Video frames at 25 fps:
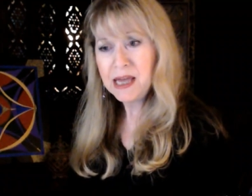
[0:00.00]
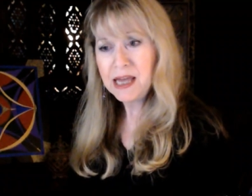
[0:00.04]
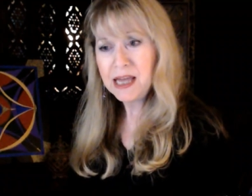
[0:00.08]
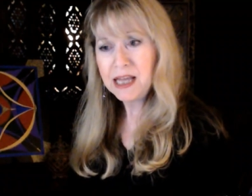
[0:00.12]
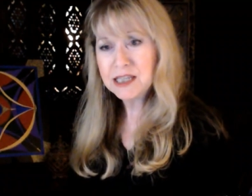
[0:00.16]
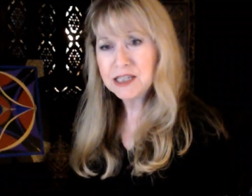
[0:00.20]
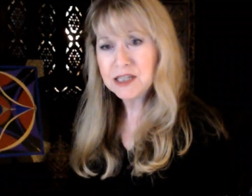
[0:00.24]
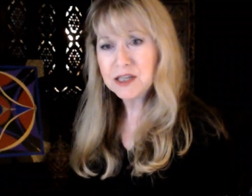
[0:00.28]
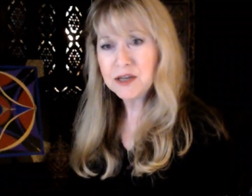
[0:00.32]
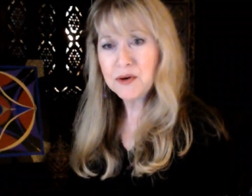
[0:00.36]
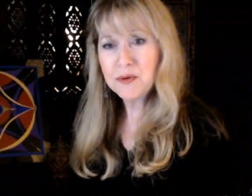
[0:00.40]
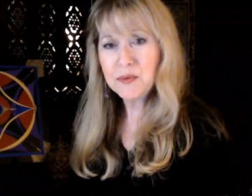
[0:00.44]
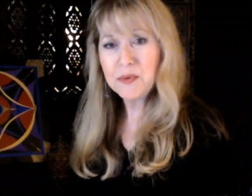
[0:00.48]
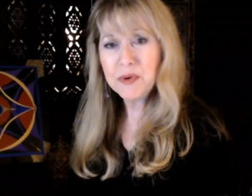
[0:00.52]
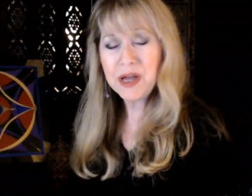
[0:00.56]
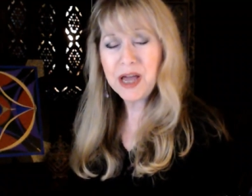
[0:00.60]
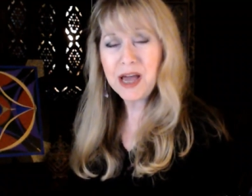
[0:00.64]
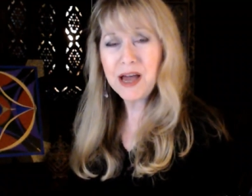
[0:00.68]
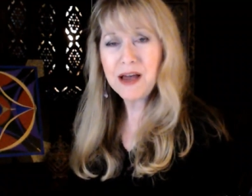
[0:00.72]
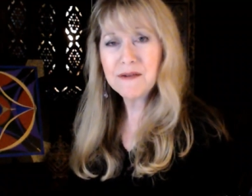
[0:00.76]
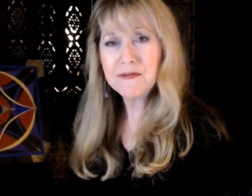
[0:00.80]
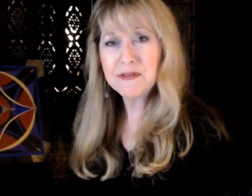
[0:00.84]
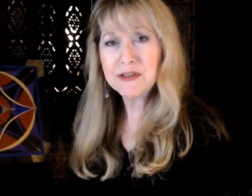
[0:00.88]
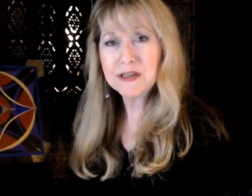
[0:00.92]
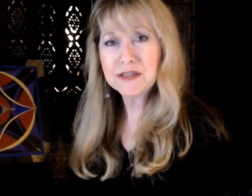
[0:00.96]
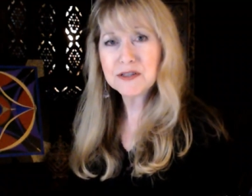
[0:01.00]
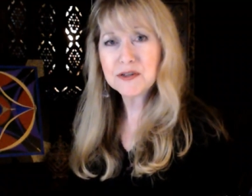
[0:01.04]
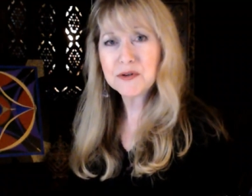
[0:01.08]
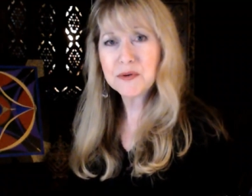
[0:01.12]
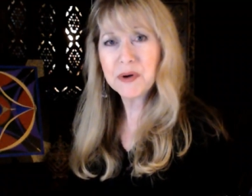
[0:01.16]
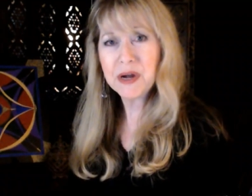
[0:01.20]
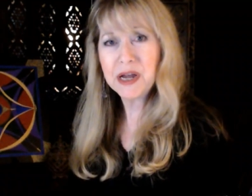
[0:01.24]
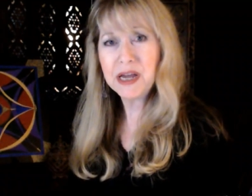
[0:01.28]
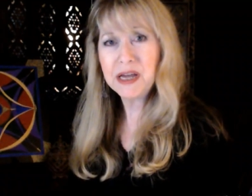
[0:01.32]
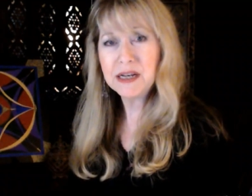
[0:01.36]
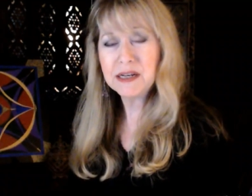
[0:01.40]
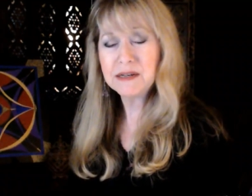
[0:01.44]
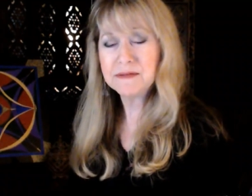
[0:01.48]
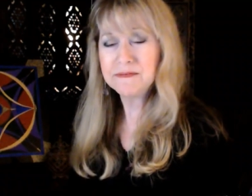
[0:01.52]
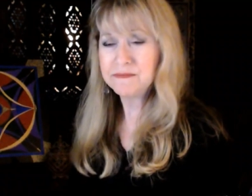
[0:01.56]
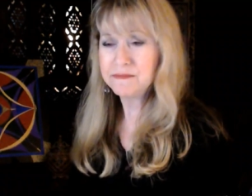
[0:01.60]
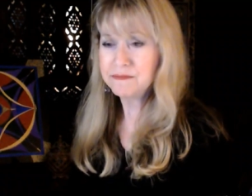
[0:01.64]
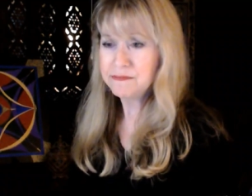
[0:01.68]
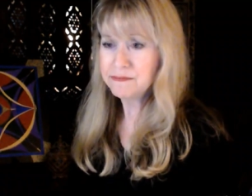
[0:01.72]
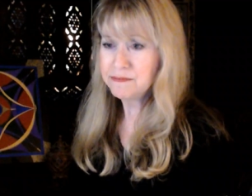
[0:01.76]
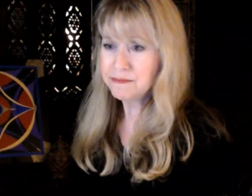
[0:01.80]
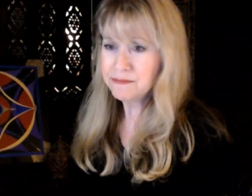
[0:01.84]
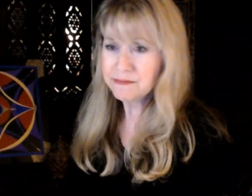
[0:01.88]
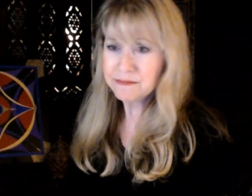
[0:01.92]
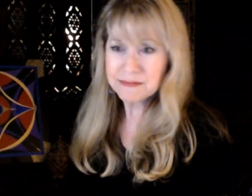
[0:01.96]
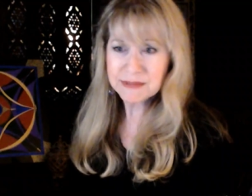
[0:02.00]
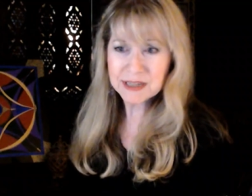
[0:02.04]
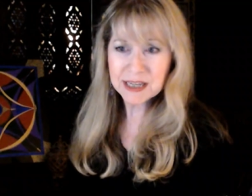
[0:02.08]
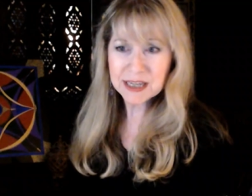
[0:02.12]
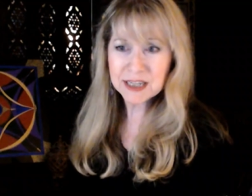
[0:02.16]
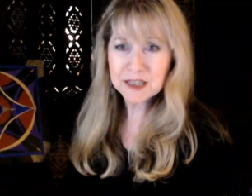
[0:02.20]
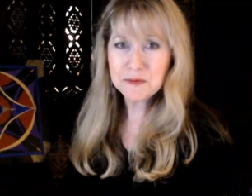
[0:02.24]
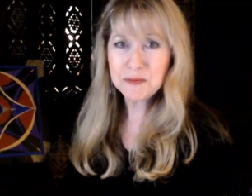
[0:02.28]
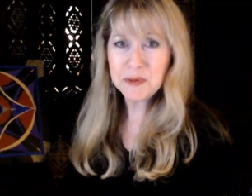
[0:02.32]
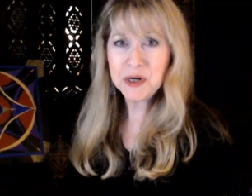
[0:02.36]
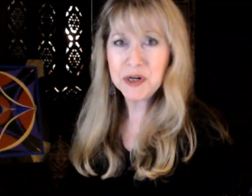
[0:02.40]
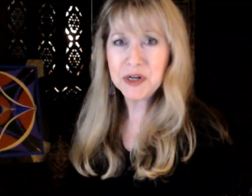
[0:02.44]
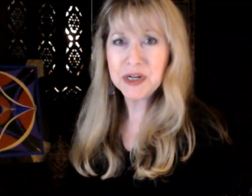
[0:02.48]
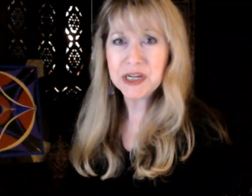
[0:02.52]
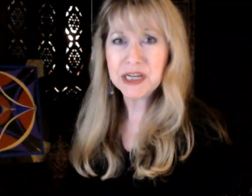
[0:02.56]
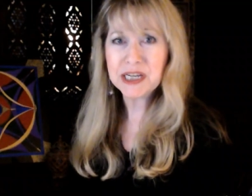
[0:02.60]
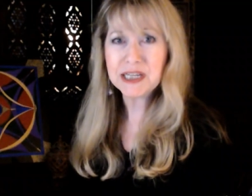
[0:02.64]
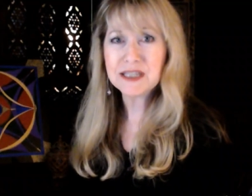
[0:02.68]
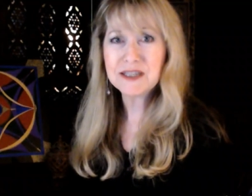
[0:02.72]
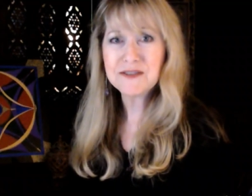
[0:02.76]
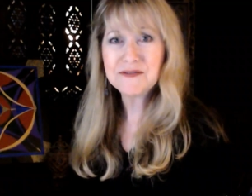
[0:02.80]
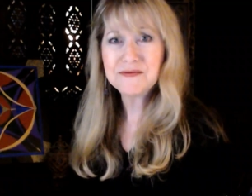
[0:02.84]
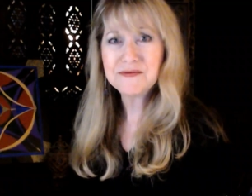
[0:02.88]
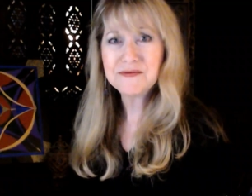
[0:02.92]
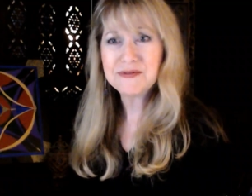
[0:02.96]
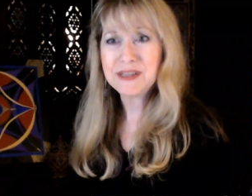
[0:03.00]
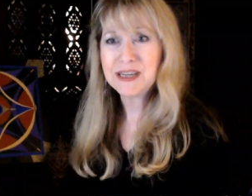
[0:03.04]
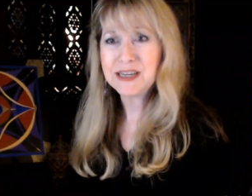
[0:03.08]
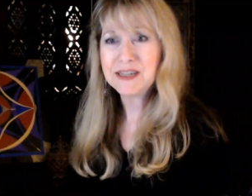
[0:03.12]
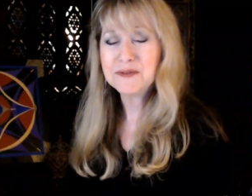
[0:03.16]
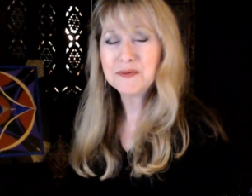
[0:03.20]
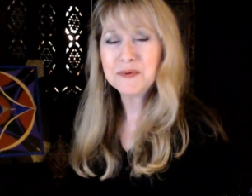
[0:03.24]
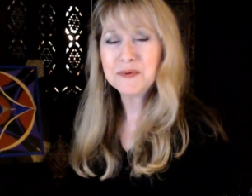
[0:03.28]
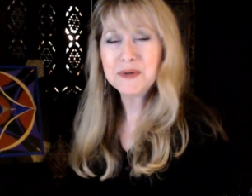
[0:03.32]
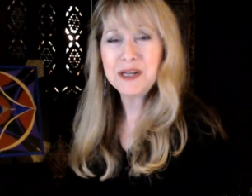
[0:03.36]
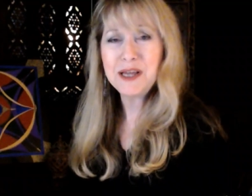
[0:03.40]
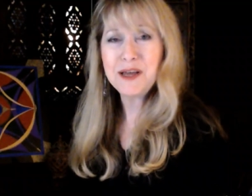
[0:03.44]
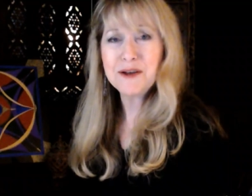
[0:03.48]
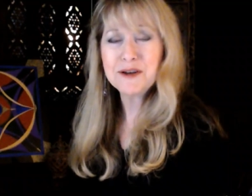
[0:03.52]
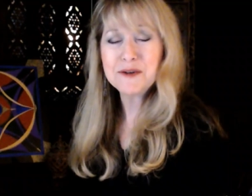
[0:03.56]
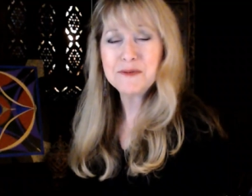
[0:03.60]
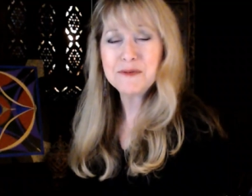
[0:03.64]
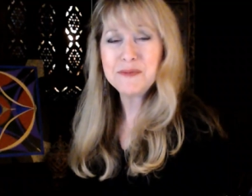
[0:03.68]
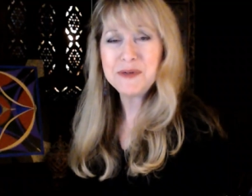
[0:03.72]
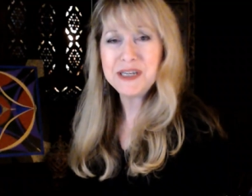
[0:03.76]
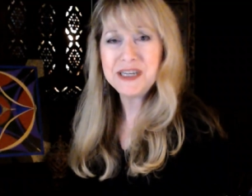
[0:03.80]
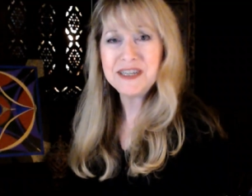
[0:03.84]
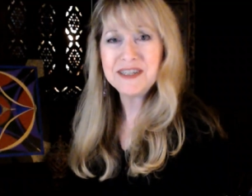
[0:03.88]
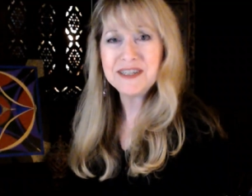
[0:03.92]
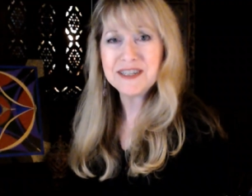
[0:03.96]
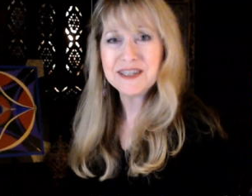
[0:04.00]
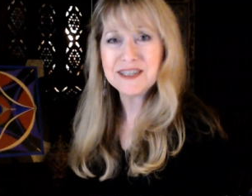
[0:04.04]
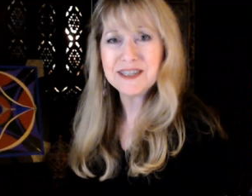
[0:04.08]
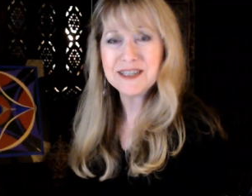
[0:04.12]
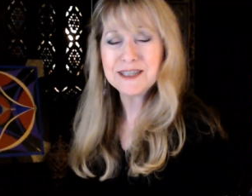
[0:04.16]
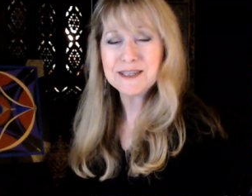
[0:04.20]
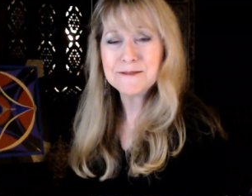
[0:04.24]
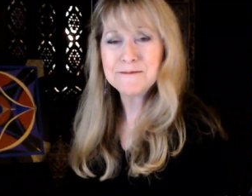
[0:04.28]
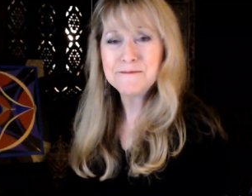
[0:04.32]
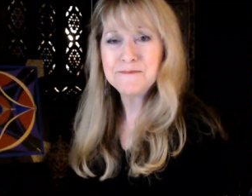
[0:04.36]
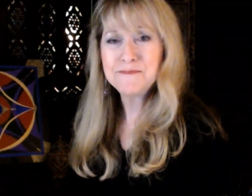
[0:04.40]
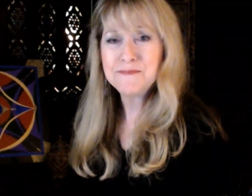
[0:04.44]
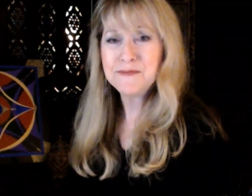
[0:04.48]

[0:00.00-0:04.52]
And so we have this great experience. That's what alchemy is.